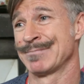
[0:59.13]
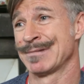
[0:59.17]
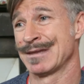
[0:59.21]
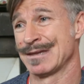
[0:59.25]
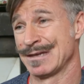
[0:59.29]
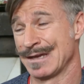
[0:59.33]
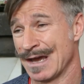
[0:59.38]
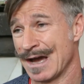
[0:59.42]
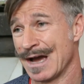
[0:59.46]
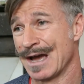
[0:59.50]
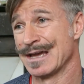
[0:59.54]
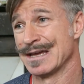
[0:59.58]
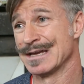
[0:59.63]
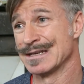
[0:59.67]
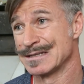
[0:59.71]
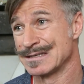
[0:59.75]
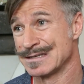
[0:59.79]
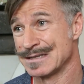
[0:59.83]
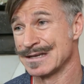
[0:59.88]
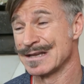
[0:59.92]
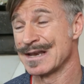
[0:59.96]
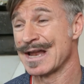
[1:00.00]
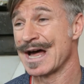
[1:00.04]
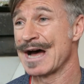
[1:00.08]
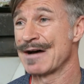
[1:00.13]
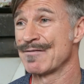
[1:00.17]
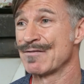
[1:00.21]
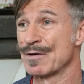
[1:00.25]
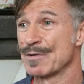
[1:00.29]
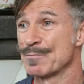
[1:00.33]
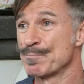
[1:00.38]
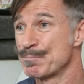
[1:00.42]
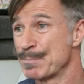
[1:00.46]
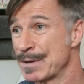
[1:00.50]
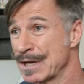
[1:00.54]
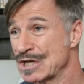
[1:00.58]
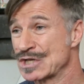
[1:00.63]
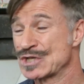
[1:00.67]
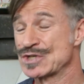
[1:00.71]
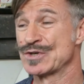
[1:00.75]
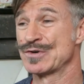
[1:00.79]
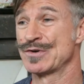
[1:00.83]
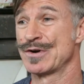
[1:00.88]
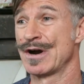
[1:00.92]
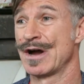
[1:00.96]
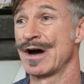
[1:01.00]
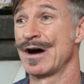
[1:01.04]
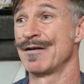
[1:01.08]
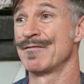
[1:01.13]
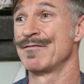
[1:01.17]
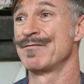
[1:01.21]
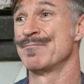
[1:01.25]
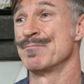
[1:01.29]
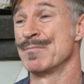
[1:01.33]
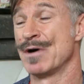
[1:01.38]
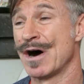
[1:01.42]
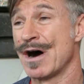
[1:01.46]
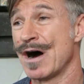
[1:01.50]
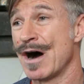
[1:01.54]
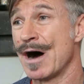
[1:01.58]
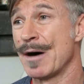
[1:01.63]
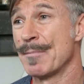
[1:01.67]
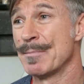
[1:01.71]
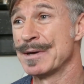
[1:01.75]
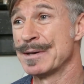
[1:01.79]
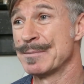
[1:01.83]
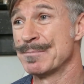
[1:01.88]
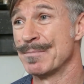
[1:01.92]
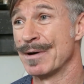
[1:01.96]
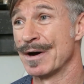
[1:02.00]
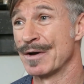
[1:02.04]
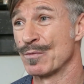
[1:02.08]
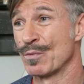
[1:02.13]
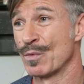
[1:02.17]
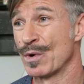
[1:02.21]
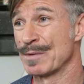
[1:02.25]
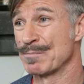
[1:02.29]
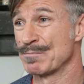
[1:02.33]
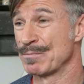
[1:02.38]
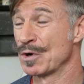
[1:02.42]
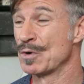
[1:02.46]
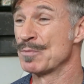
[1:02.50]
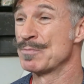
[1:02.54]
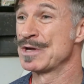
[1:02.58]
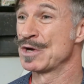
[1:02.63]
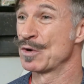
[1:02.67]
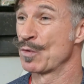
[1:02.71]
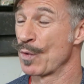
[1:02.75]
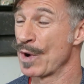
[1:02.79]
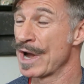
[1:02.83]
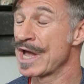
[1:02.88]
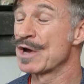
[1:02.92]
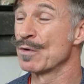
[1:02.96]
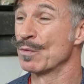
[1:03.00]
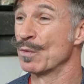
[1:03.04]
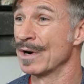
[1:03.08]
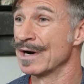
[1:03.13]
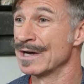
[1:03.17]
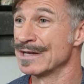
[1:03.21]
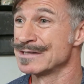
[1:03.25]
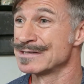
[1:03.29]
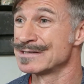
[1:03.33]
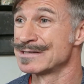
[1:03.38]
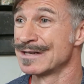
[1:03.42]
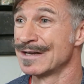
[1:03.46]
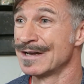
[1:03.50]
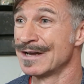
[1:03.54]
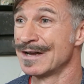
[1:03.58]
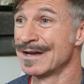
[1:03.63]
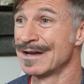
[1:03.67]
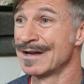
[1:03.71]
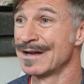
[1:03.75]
Yeah, it did have a picture of Muhammad, but what blew me away was